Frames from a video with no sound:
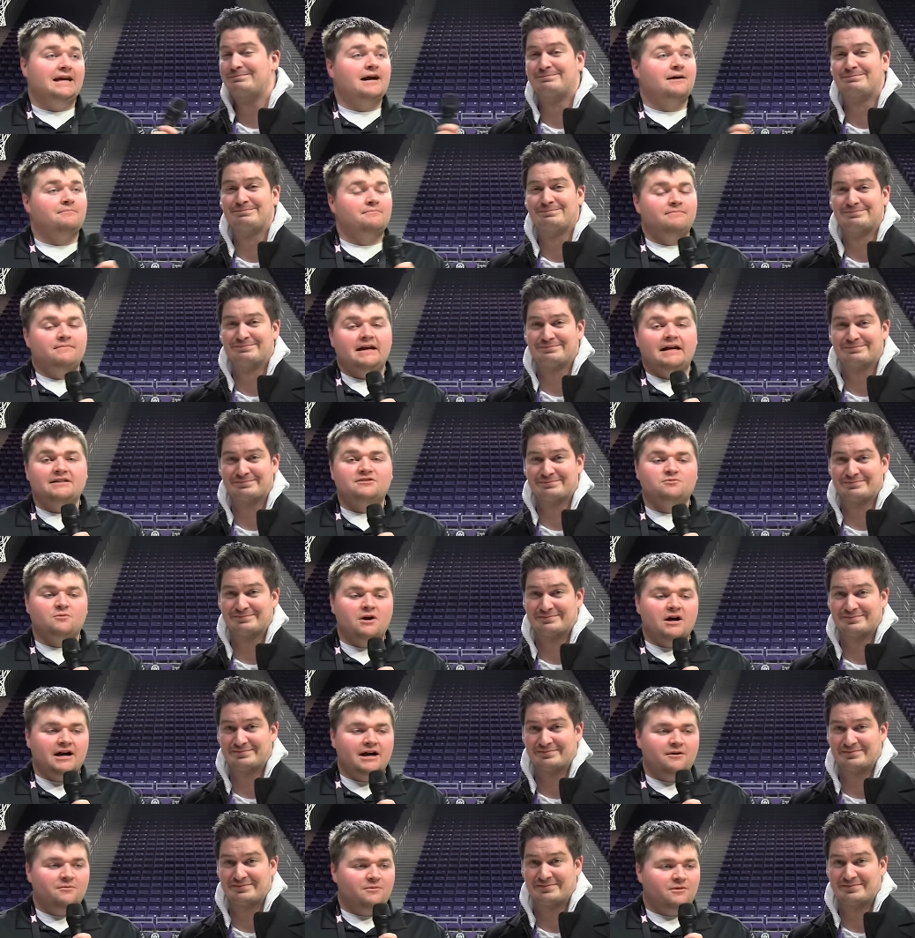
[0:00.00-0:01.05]
Speaker 1: Yep, that's
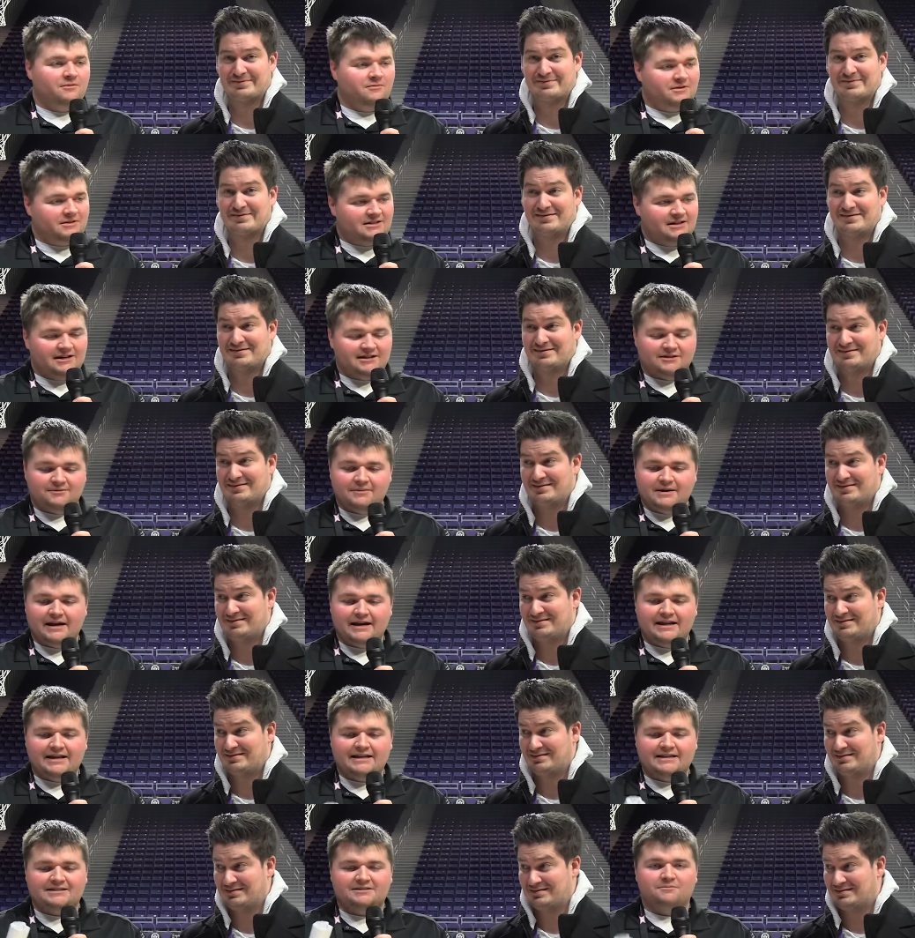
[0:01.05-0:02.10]
why we talked about
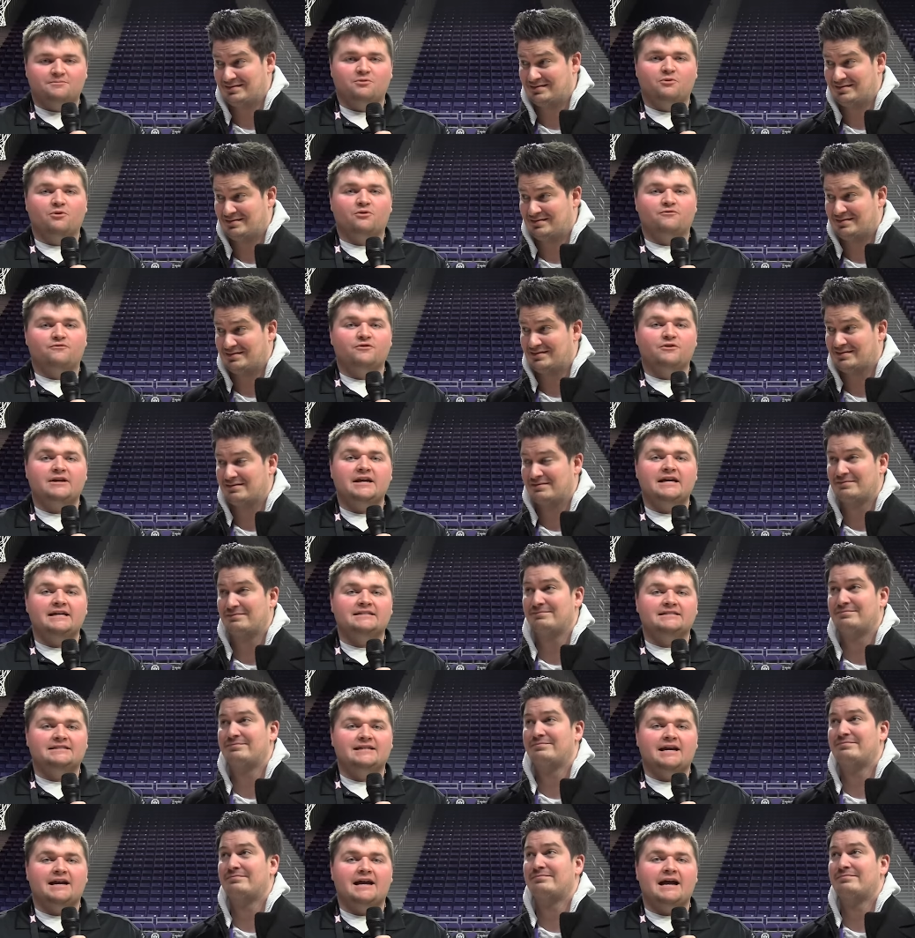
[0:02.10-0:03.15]
it. It's important for K
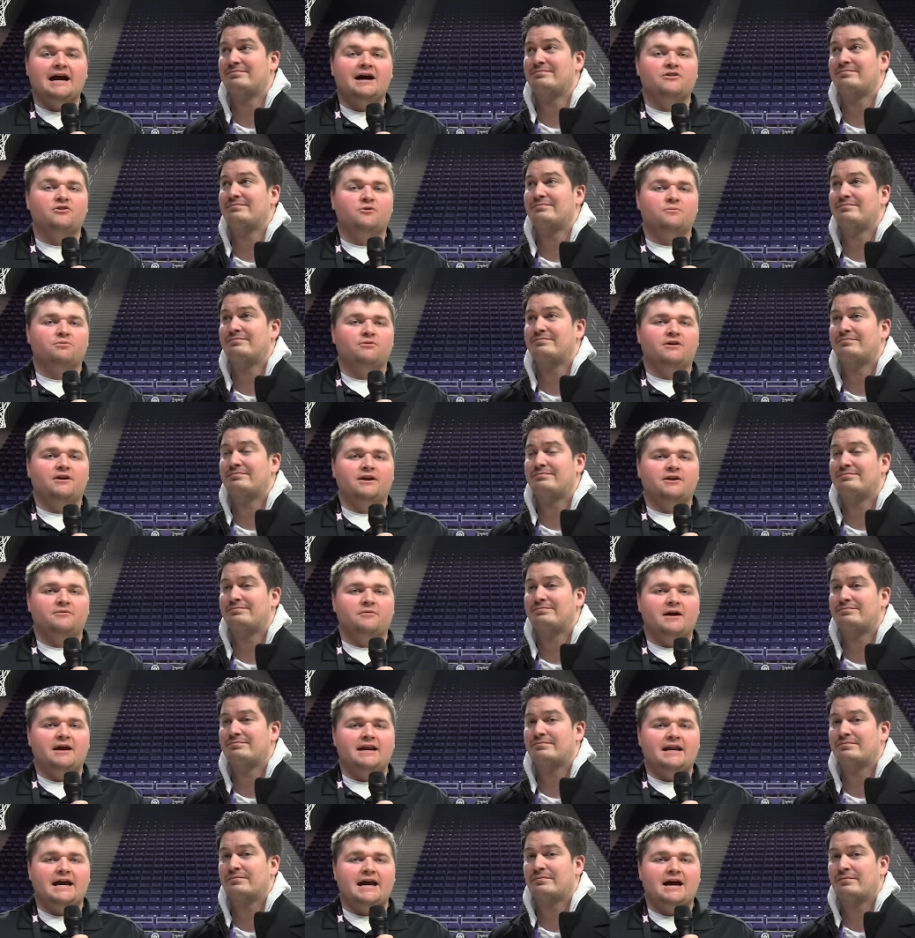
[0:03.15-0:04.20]
State how they're playing
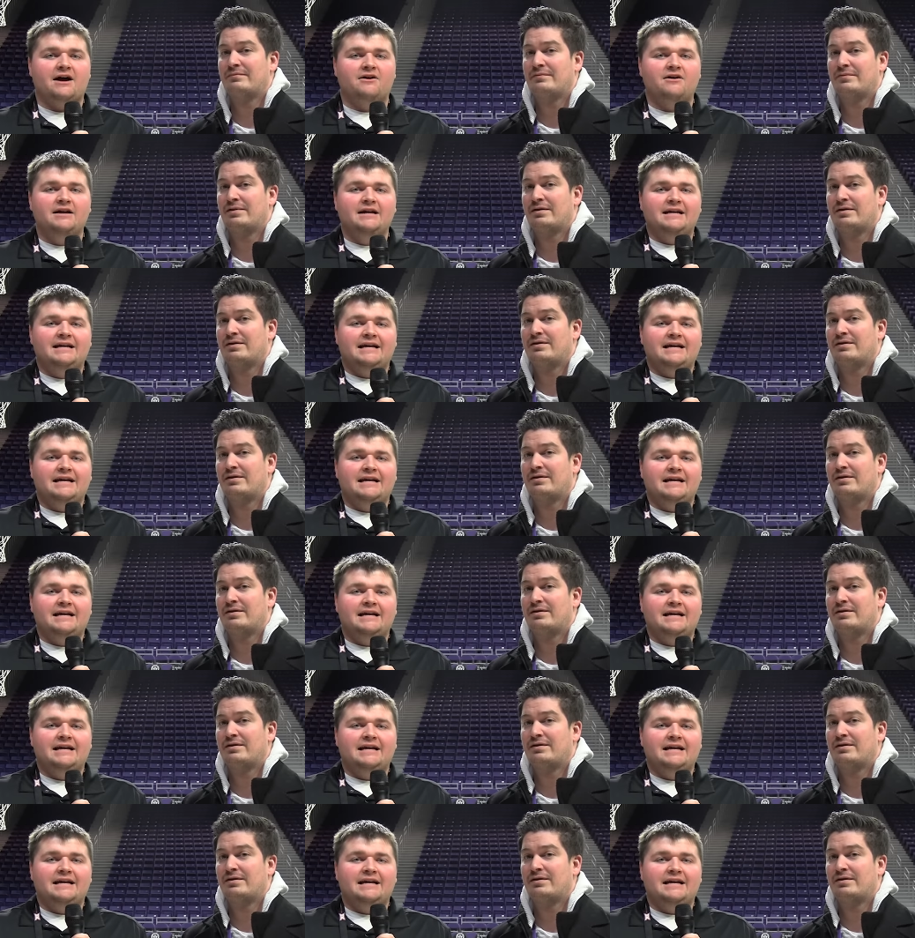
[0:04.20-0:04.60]
right now.